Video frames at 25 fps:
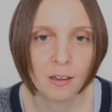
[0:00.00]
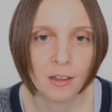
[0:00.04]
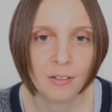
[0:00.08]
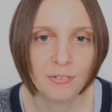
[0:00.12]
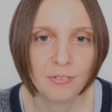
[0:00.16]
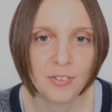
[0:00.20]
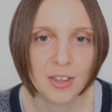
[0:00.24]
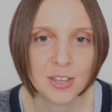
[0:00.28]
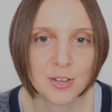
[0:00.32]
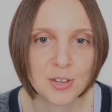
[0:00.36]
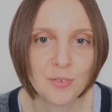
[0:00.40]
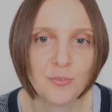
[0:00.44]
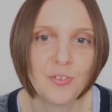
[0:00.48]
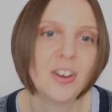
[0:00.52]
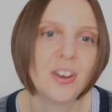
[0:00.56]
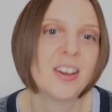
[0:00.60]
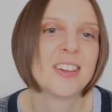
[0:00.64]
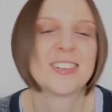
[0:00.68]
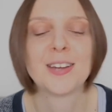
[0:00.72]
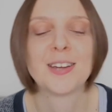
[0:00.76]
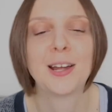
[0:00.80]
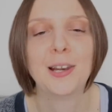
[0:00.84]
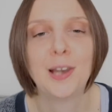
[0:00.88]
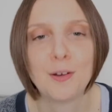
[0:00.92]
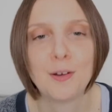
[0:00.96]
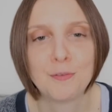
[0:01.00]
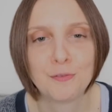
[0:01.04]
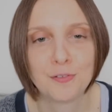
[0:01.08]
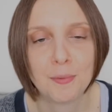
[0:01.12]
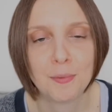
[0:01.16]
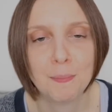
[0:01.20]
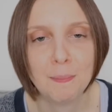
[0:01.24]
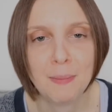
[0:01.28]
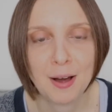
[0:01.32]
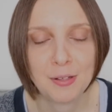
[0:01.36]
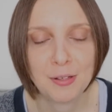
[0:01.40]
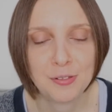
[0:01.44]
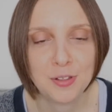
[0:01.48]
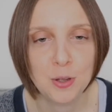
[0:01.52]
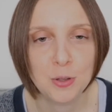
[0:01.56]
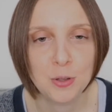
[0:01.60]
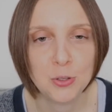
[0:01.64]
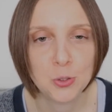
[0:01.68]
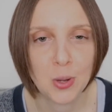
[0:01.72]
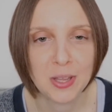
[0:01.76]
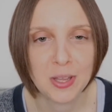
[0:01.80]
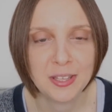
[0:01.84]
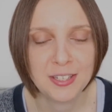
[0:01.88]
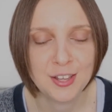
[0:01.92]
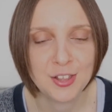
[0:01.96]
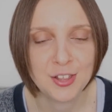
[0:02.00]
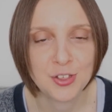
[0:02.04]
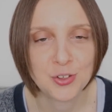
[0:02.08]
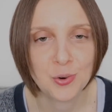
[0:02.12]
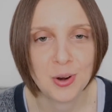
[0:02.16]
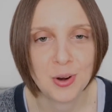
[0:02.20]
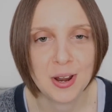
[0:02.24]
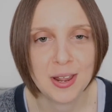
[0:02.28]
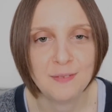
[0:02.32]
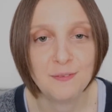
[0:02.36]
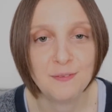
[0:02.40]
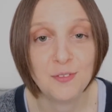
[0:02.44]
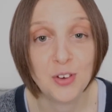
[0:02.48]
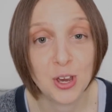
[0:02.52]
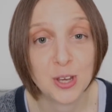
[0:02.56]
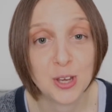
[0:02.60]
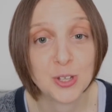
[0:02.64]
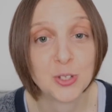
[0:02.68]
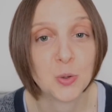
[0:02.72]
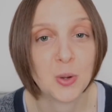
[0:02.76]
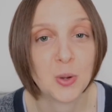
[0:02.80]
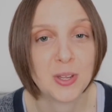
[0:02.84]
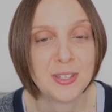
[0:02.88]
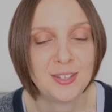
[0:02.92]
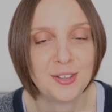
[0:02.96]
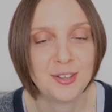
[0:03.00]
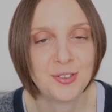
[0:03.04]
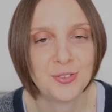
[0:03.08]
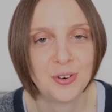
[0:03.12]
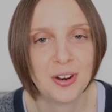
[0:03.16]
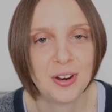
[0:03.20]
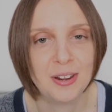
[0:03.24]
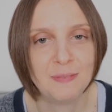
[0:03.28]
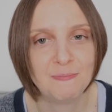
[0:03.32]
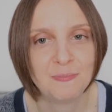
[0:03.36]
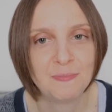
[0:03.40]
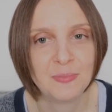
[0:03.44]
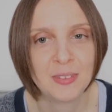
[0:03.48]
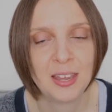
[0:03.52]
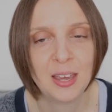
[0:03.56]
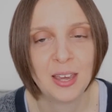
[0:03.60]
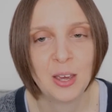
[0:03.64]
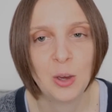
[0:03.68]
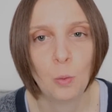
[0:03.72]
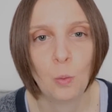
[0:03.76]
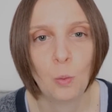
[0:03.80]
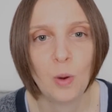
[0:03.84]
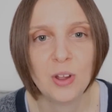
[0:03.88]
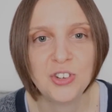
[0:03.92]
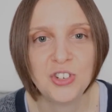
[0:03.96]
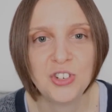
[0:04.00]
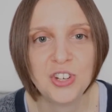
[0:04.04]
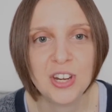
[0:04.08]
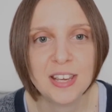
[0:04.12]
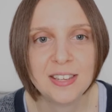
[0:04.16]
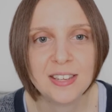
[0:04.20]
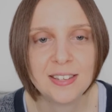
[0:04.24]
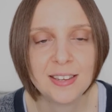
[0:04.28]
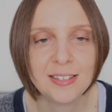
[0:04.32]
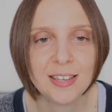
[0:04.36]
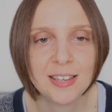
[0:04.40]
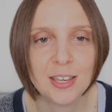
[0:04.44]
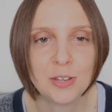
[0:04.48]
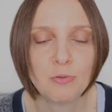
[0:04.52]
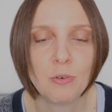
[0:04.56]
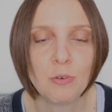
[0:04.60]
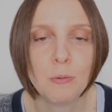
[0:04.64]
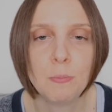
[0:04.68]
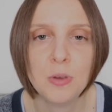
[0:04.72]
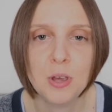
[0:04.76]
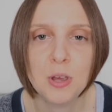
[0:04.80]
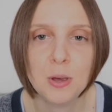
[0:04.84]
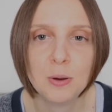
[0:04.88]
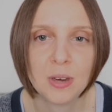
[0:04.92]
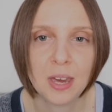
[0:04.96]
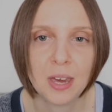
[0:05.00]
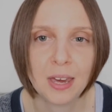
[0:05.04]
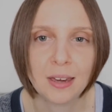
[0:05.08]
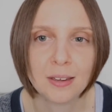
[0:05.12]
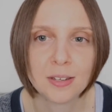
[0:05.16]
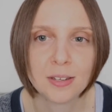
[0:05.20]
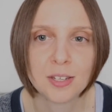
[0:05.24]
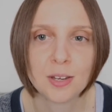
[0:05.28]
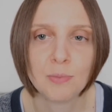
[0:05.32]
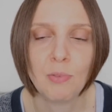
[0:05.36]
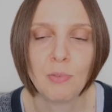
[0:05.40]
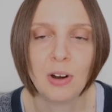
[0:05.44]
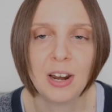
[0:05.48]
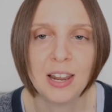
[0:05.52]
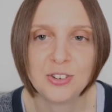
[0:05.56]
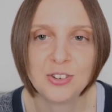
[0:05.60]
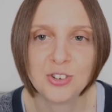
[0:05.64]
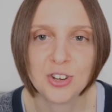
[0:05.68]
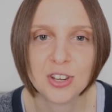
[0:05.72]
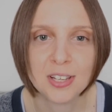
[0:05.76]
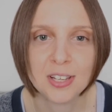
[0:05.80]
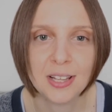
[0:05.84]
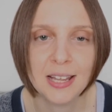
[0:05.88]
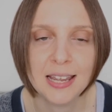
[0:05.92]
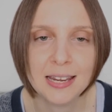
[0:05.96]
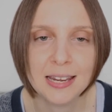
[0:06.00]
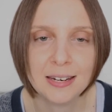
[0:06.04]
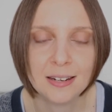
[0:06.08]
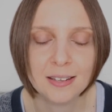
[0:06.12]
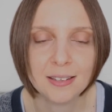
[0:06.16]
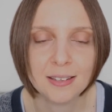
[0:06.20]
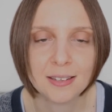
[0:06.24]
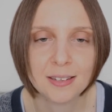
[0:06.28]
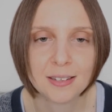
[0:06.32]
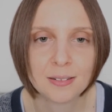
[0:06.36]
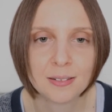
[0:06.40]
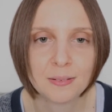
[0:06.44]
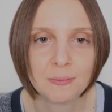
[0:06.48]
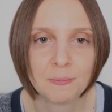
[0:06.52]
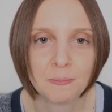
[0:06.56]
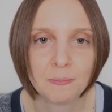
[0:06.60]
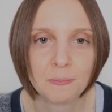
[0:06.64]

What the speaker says: There's a verse I love from Matthew 23, verse 23, when Jesus is rebuking some religious leaders.